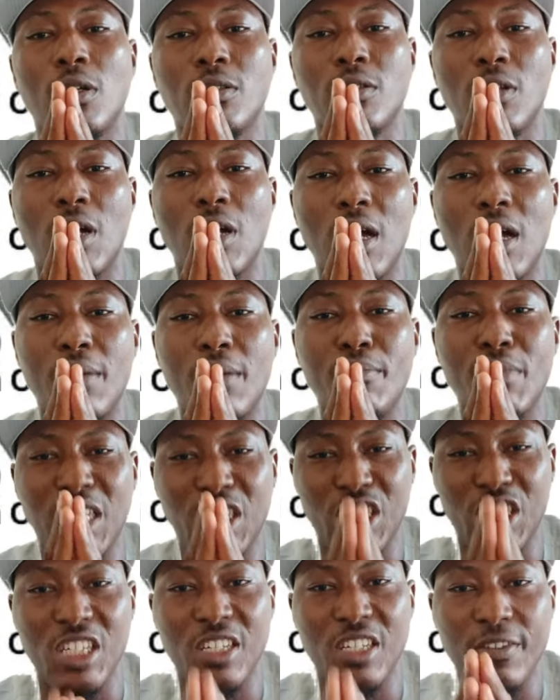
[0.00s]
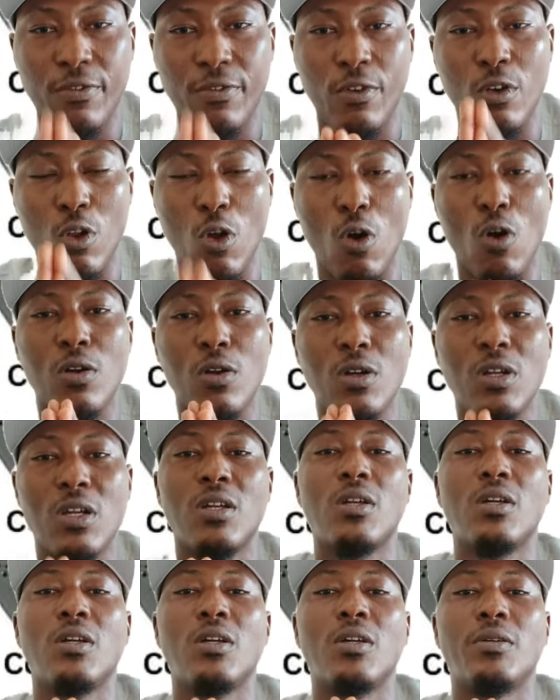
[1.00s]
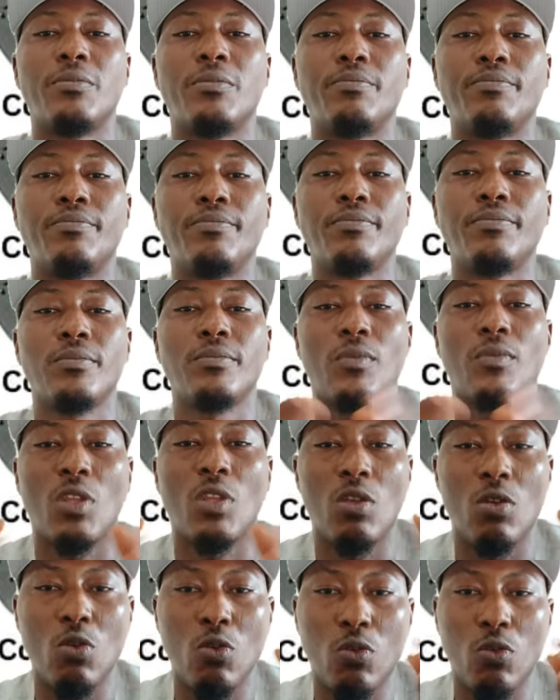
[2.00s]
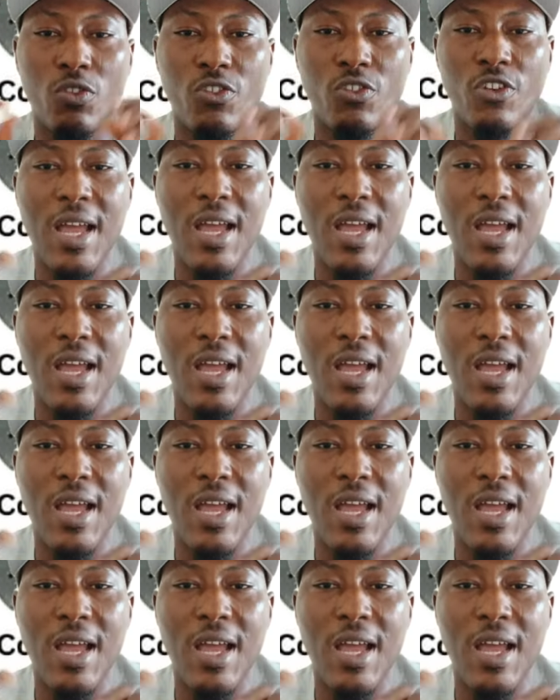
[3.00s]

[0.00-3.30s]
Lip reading: machine for long, you try and